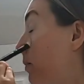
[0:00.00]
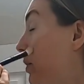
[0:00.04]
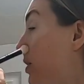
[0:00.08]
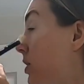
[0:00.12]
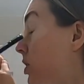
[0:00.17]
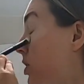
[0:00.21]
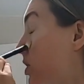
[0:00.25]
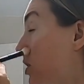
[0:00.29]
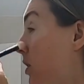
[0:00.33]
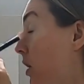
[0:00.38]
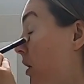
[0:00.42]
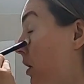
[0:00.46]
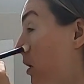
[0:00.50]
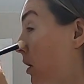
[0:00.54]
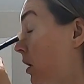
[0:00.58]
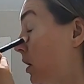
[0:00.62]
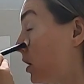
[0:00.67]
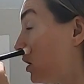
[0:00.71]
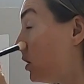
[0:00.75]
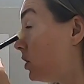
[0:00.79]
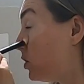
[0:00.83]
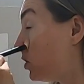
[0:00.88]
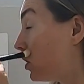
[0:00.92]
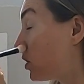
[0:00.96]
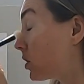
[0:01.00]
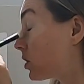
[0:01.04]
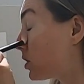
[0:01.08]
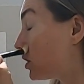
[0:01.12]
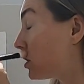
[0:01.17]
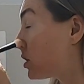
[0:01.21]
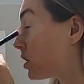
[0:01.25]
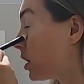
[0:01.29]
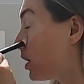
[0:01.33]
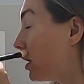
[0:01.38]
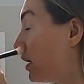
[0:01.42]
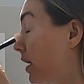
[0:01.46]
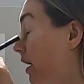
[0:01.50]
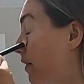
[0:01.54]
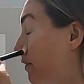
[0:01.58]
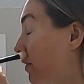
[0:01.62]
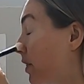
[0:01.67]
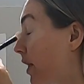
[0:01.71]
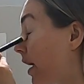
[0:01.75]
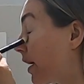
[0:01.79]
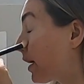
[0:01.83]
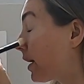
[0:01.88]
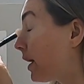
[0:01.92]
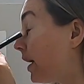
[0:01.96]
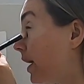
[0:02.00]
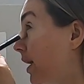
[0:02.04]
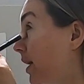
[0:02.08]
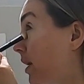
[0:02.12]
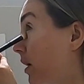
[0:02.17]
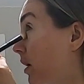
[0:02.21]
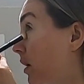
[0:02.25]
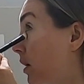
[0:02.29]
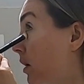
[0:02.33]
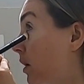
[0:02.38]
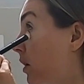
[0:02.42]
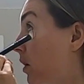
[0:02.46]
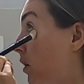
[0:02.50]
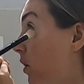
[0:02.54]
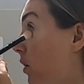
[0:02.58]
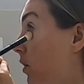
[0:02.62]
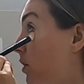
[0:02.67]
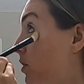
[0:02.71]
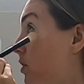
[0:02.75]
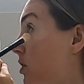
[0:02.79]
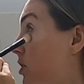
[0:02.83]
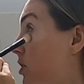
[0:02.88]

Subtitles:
which doctors are never that keen on